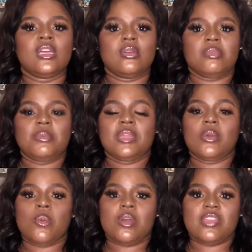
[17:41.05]
Maybe they
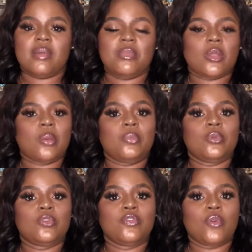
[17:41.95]
wore that makeup
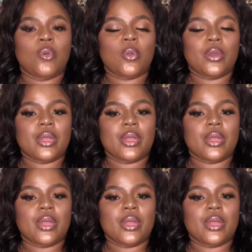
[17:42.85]
look for